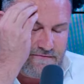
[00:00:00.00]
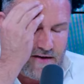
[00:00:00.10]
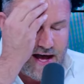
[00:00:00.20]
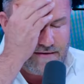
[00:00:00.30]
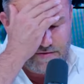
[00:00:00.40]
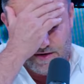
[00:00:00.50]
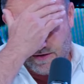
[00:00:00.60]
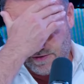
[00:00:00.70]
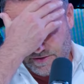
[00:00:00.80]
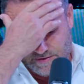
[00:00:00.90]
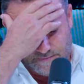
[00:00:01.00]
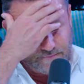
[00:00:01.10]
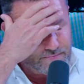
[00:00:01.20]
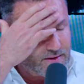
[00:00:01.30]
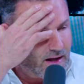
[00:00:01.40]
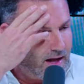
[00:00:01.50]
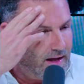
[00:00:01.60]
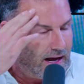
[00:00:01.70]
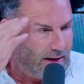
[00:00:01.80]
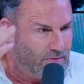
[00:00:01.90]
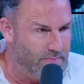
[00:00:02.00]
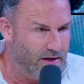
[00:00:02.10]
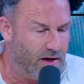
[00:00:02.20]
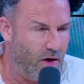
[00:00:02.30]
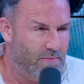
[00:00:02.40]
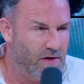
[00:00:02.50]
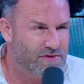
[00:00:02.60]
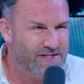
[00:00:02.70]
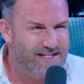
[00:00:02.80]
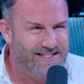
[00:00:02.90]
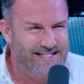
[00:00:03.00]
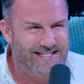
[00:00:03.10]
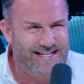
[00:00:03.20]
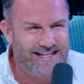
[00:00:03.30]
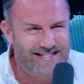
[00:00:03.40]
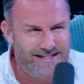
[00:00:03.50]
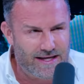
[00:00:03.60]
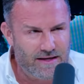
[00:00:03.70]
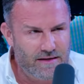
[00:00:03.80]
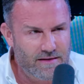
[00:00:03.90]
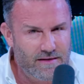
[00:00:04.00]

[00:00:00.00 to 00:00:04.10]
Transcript: five years, I will be almost 60